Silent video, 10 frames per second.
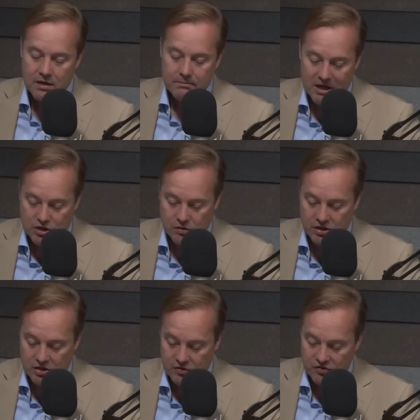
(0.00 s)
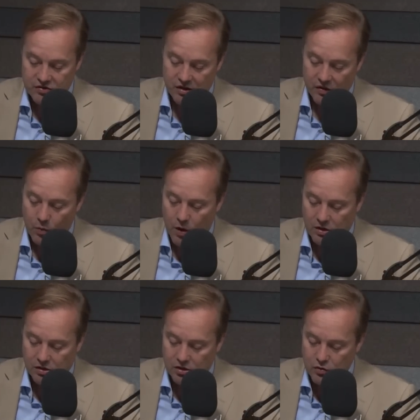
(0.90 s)
make sure you use the
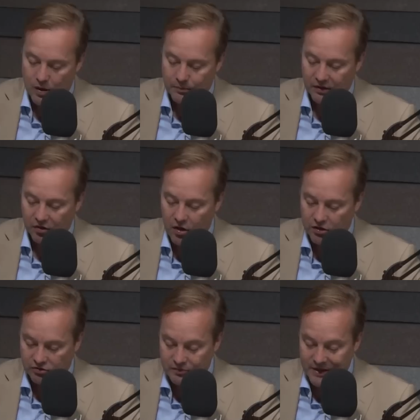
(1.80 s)
Walker Corporate Law Group.